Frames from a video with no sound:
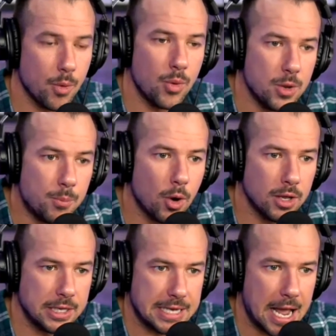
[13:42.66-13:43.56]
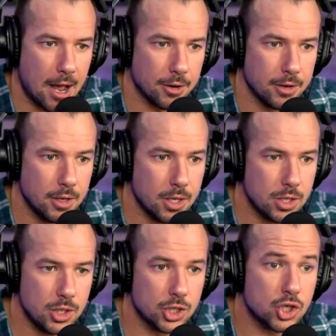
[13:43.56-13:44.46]
But when you boil it down,
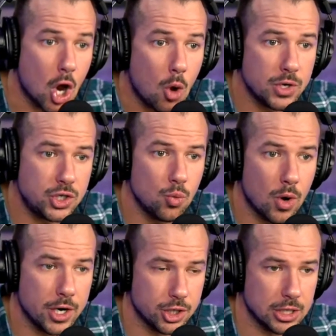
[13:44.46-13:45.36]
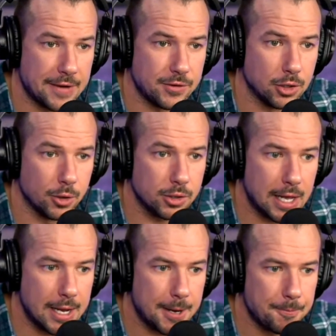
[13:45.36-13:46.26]
you saw what you wanted your life to look
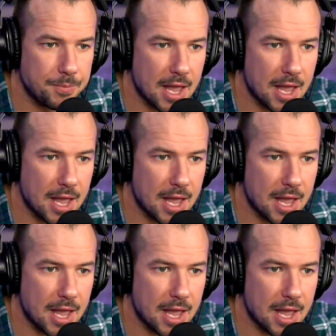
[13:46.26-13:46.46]
like.